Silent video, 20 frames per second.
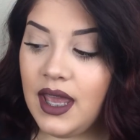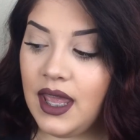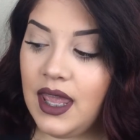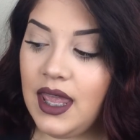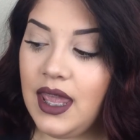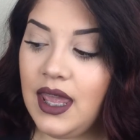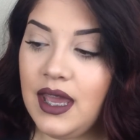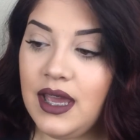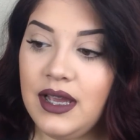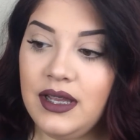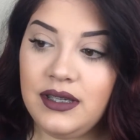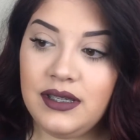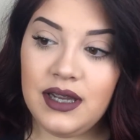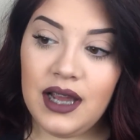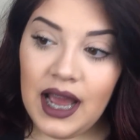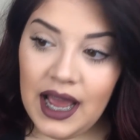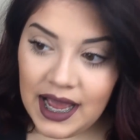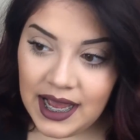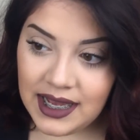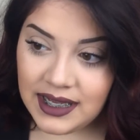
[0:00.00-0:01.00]
And
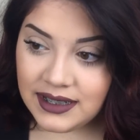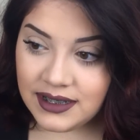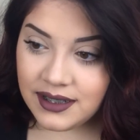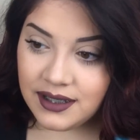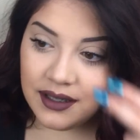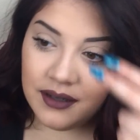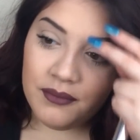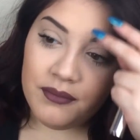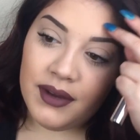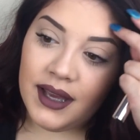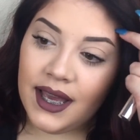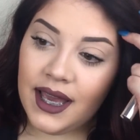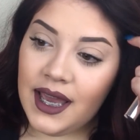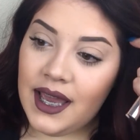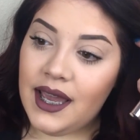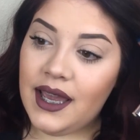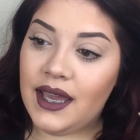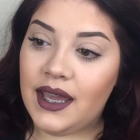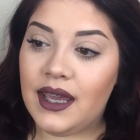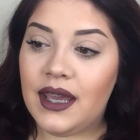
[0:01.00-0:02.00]
as
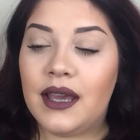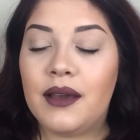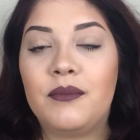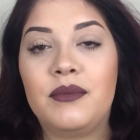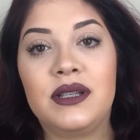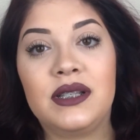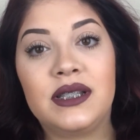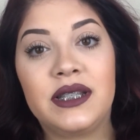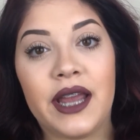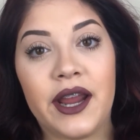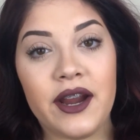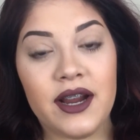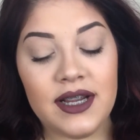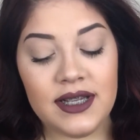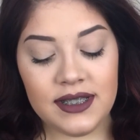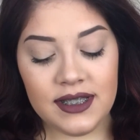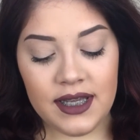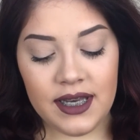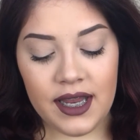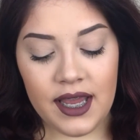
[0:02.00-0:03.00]
my mascara
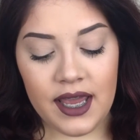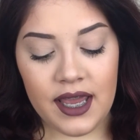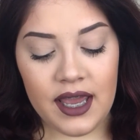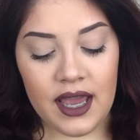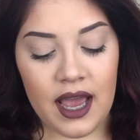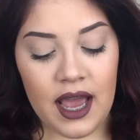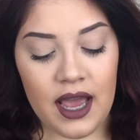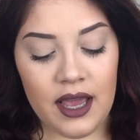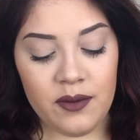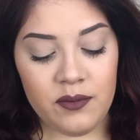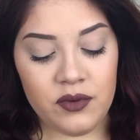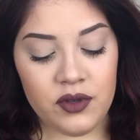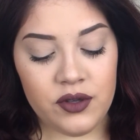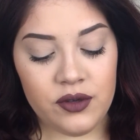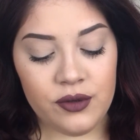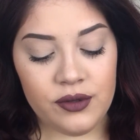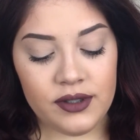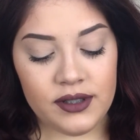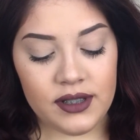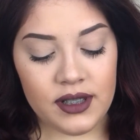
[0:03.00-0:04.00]
today, I'm
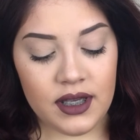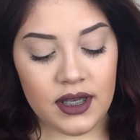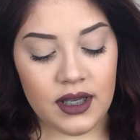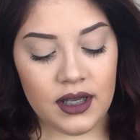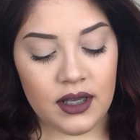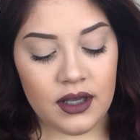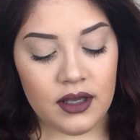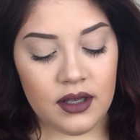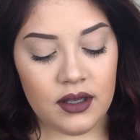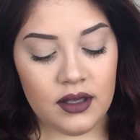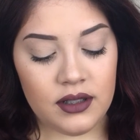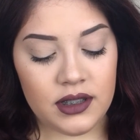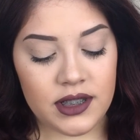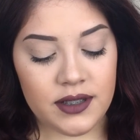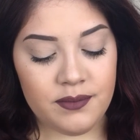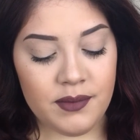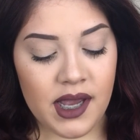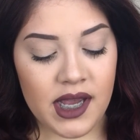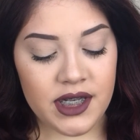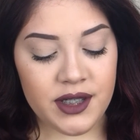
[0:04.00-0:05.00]
using
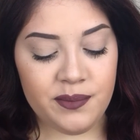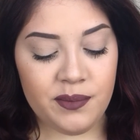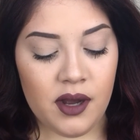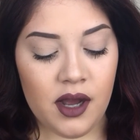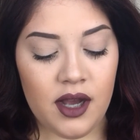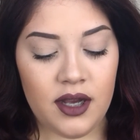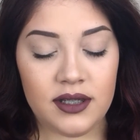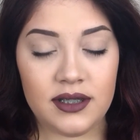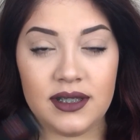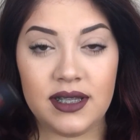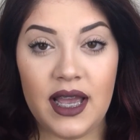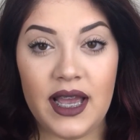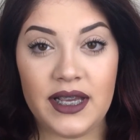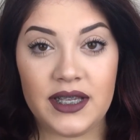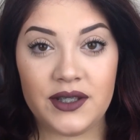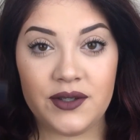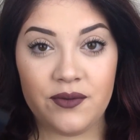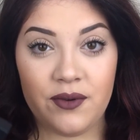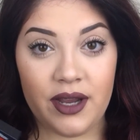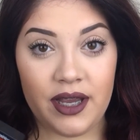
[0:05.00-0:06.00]
Smashbox
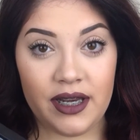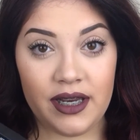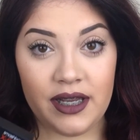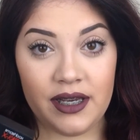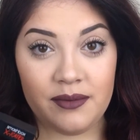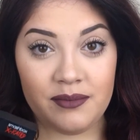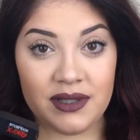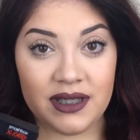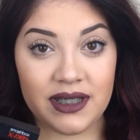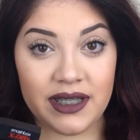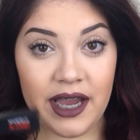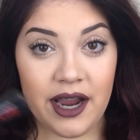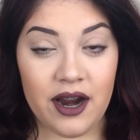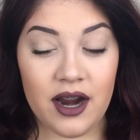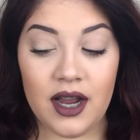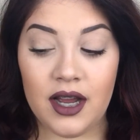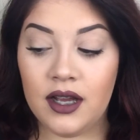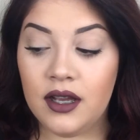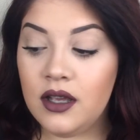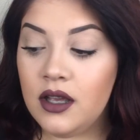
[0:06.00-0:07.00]
X-Rated
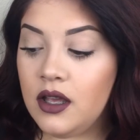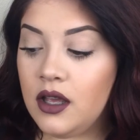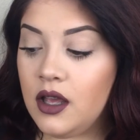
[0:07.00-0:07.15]
mascara.